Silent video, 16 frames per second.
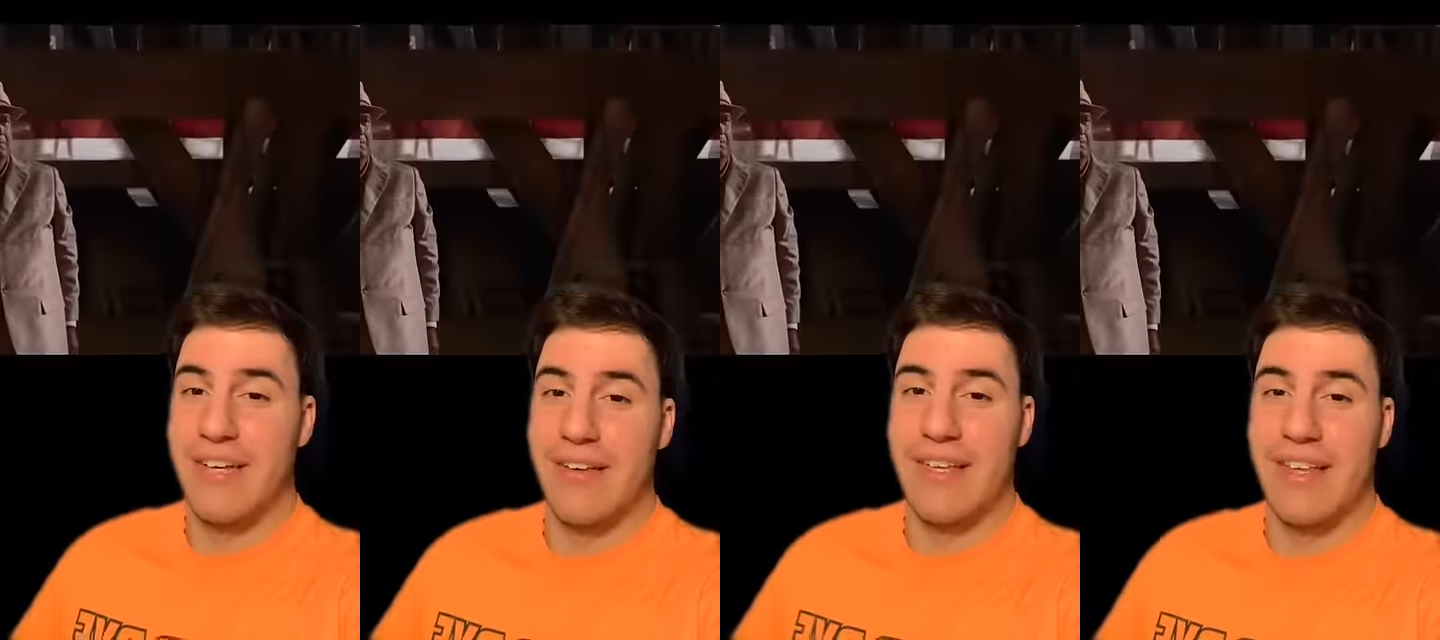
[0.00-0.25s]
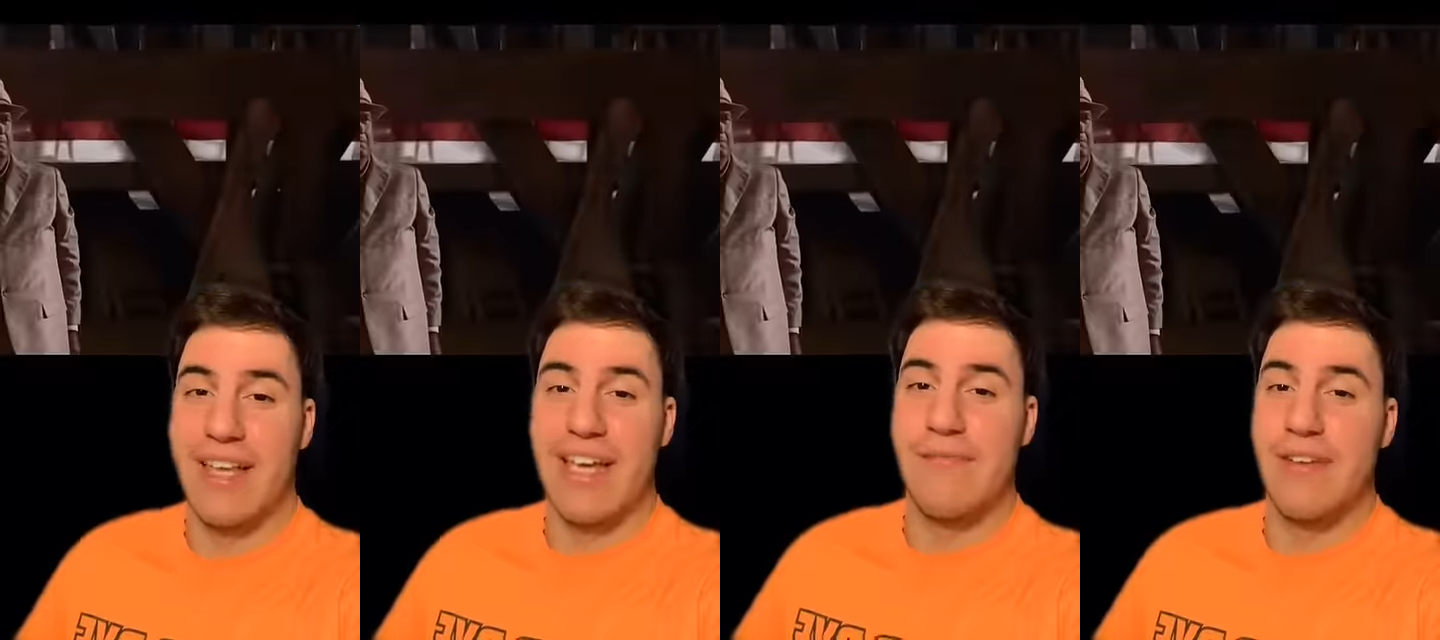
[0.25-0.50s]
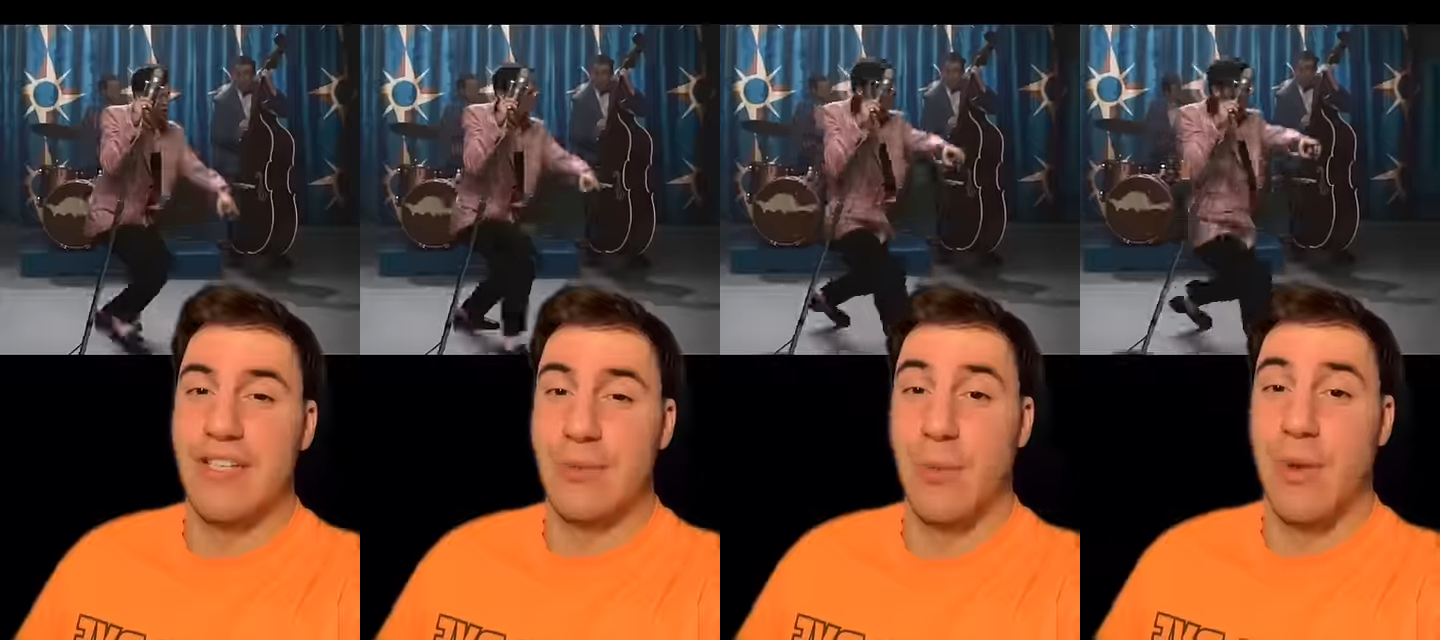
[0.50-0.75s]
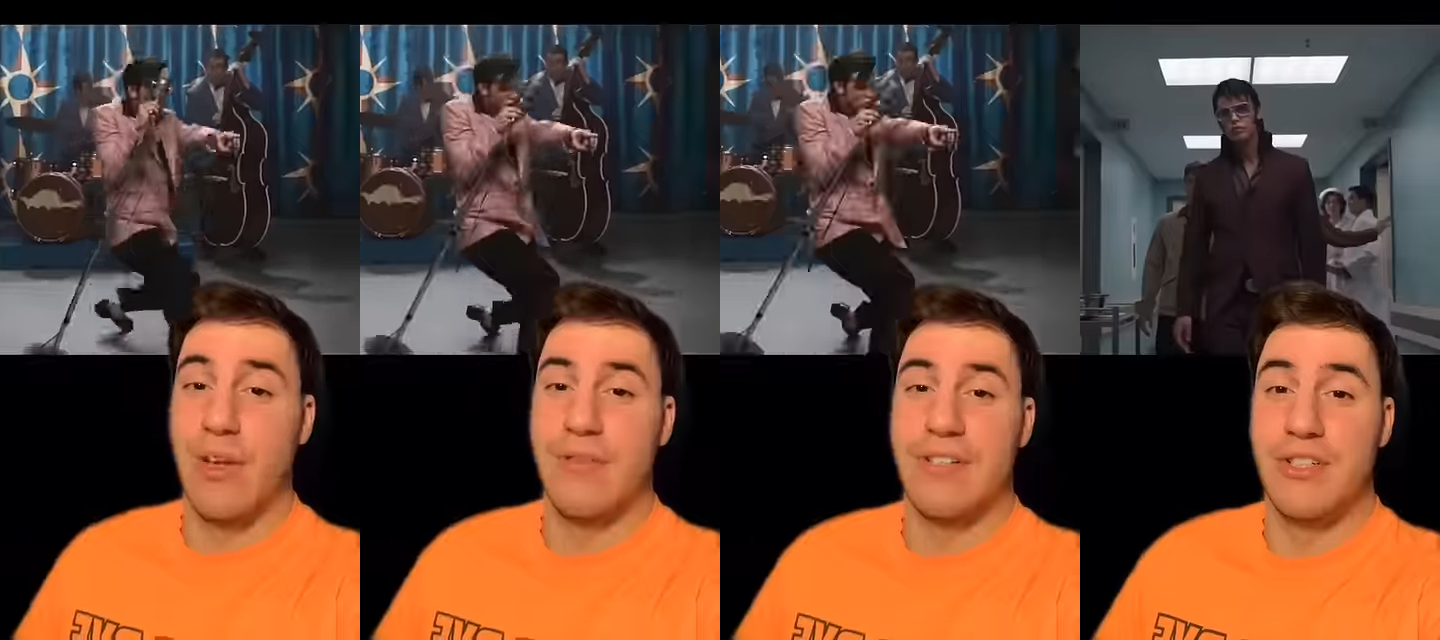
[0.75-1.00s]
life as well as
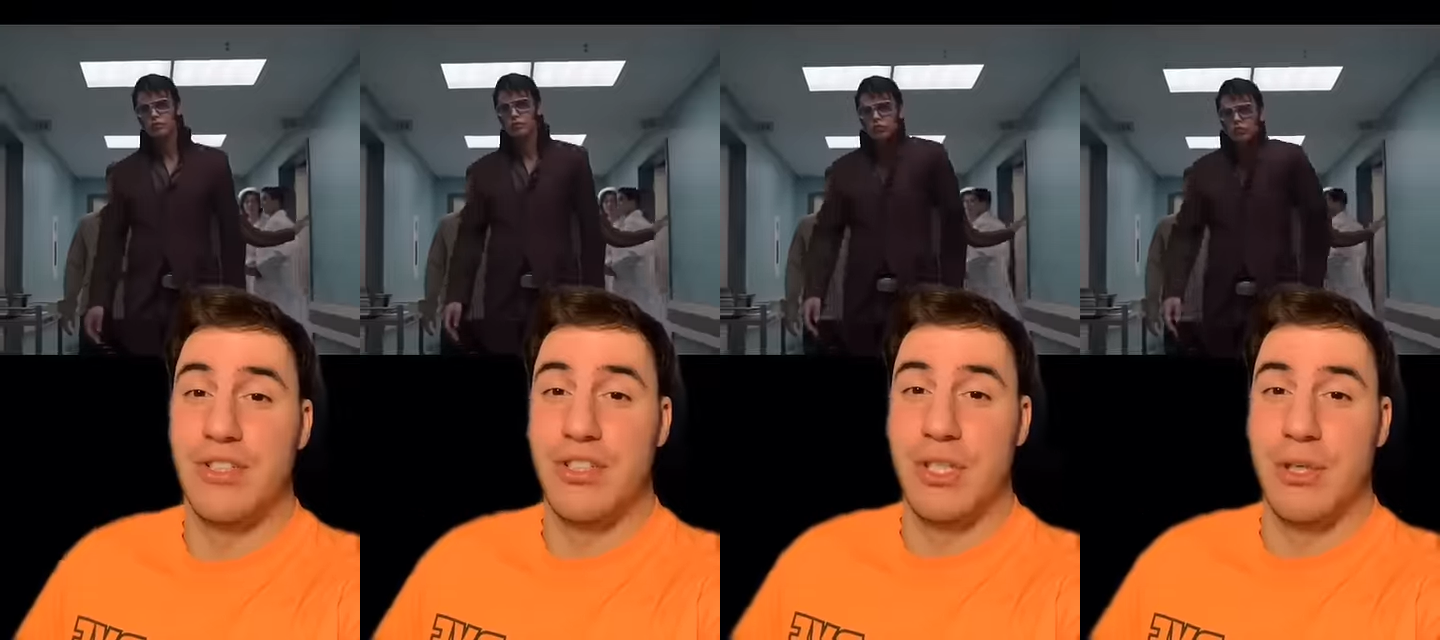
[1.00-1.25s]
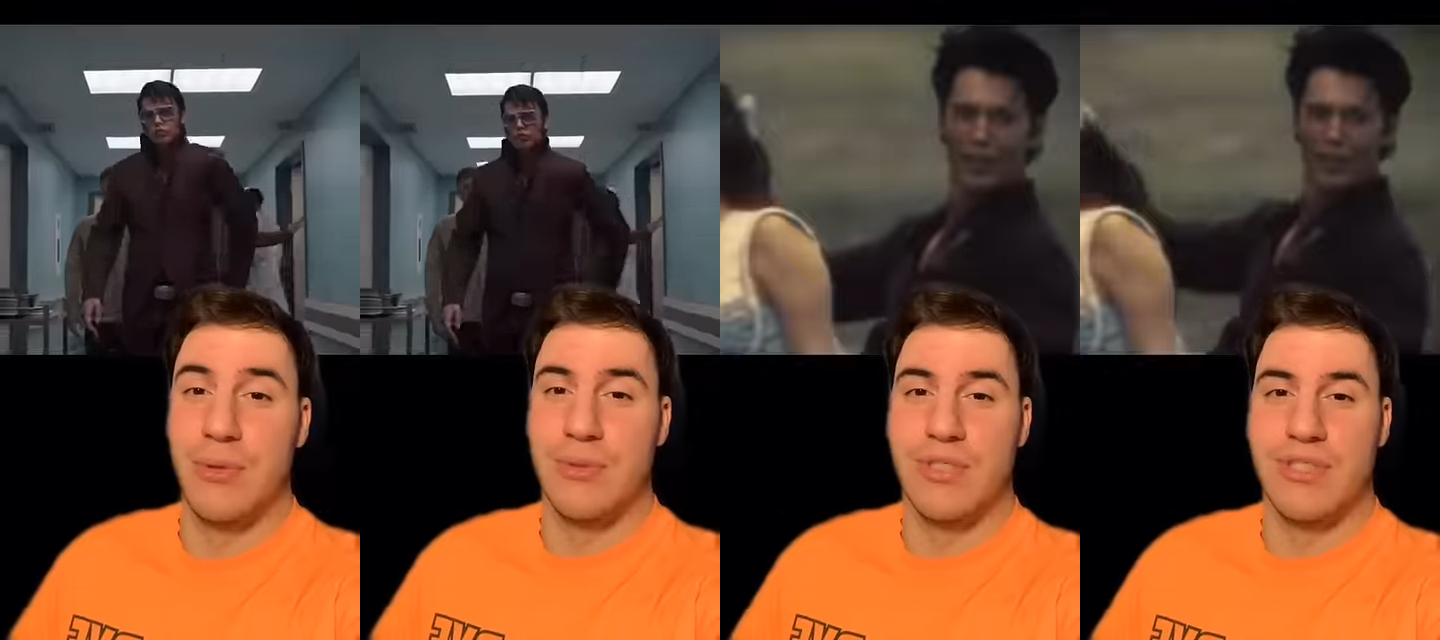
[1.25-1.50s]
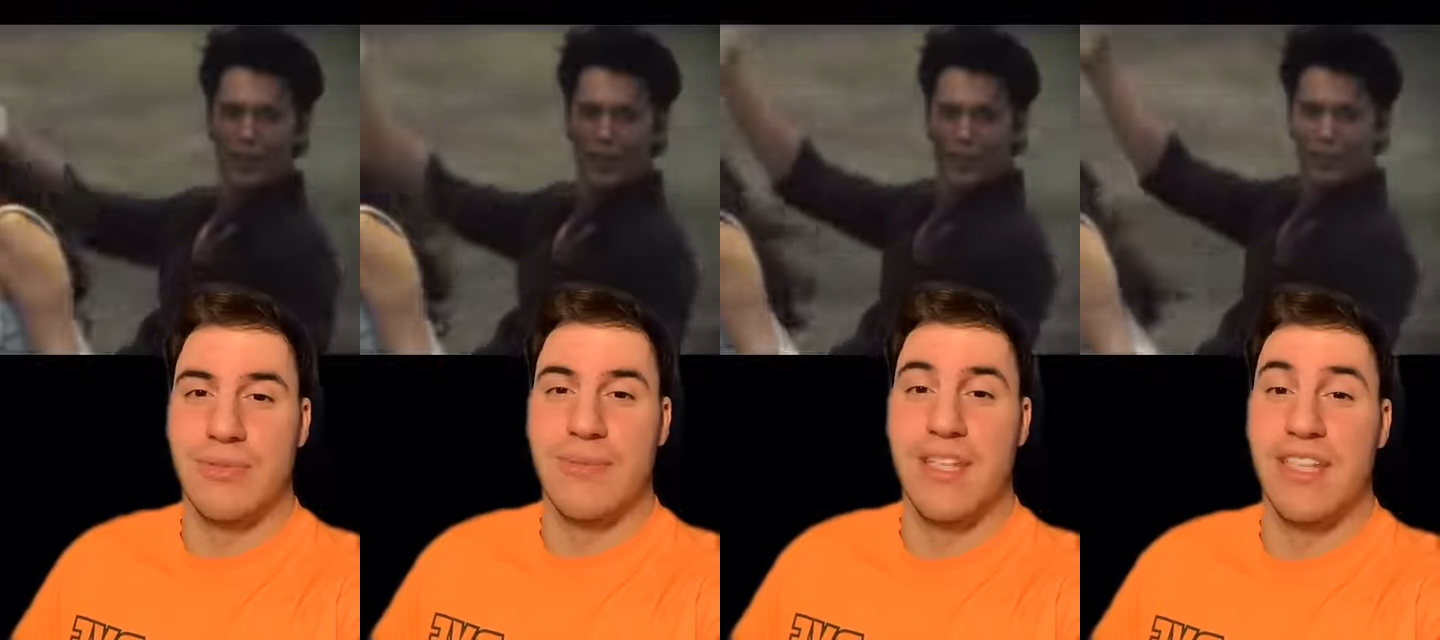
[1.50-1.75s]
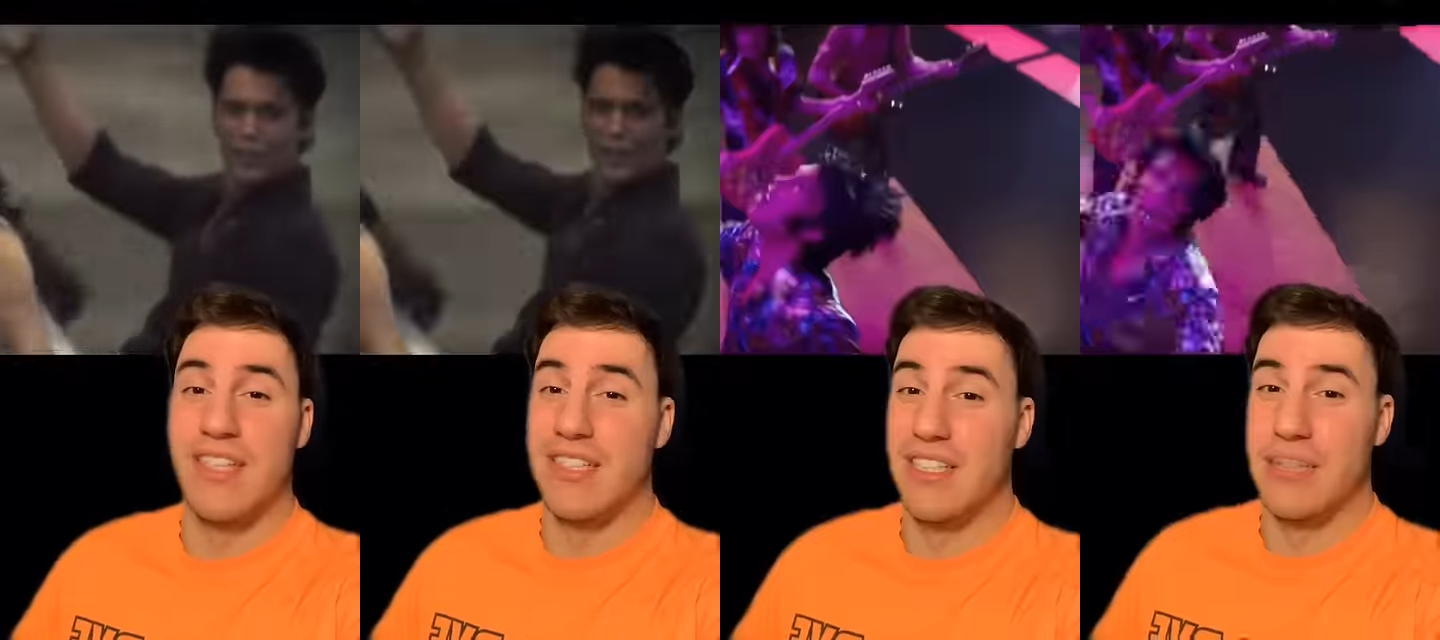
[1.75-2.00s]
his shows. This
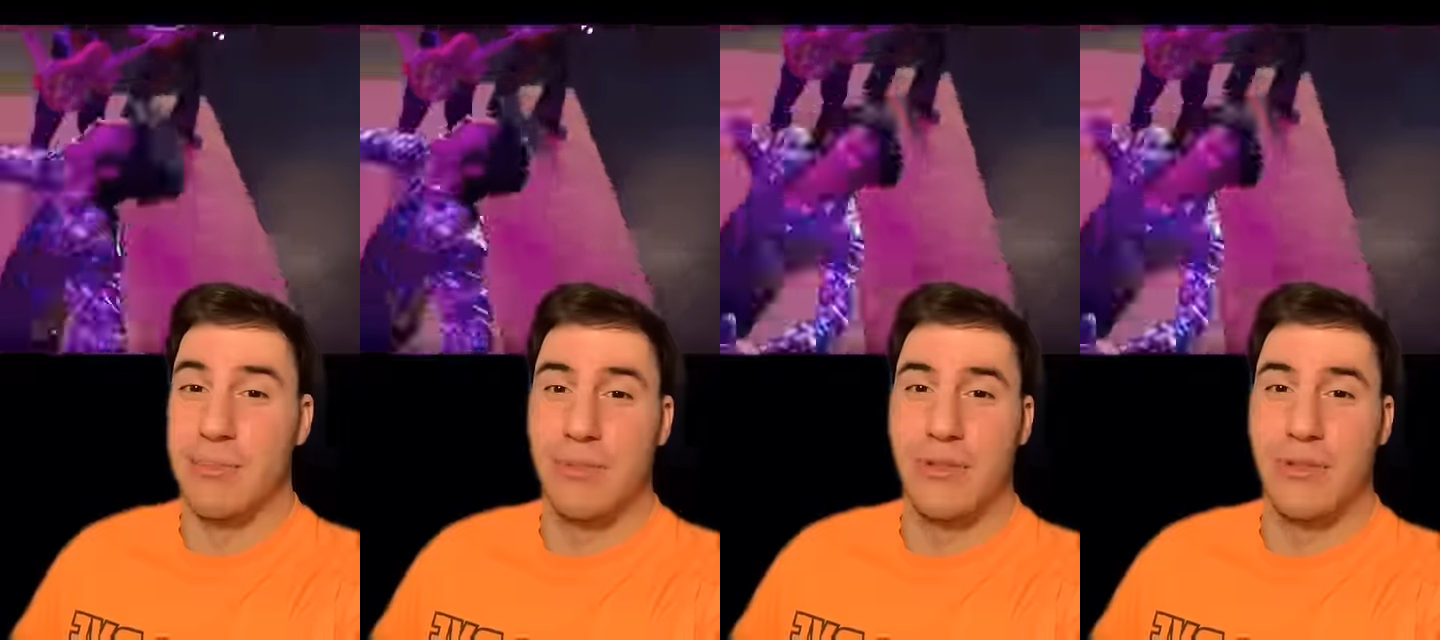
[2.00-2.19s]
is a pretty